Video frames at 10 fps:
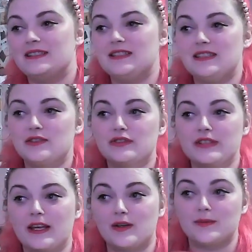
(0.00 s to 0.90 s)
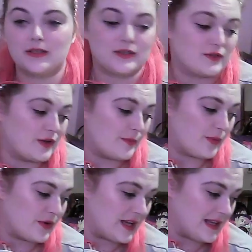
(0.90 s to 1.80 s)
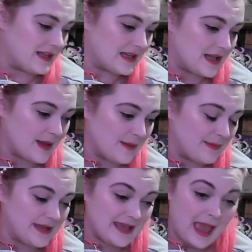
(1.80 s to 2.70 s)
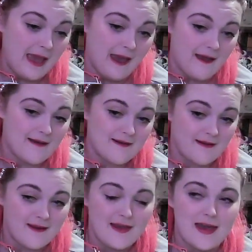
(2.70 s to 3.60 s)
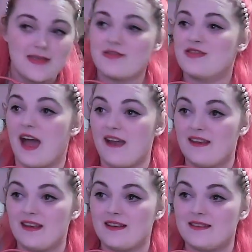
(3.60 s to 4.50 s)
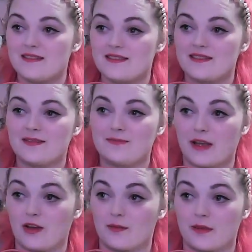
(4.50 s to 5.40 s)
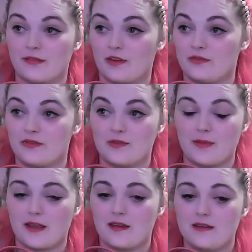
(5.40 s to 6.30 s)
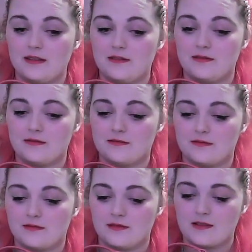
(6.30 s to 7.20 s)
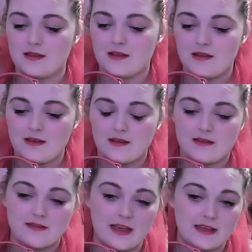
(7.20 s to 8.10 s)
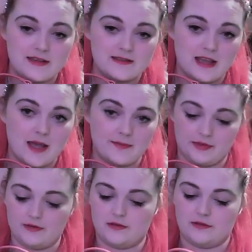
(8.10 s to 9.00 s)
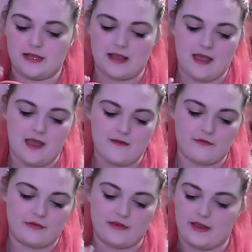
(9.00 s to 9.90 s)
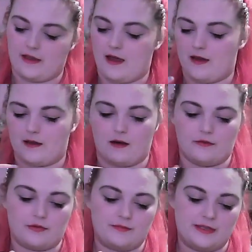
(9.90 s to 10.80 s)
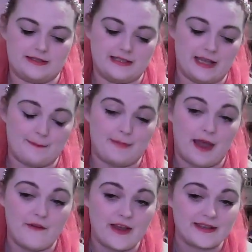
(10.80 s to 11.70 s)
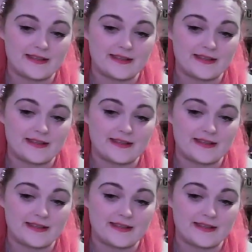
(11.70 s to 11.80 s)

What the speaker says: I was just like, oh my god, so pretty. But yeah, that is... Oh my god, my phone's doing my head in. That is absolutely everything I got from Disneyland Paris.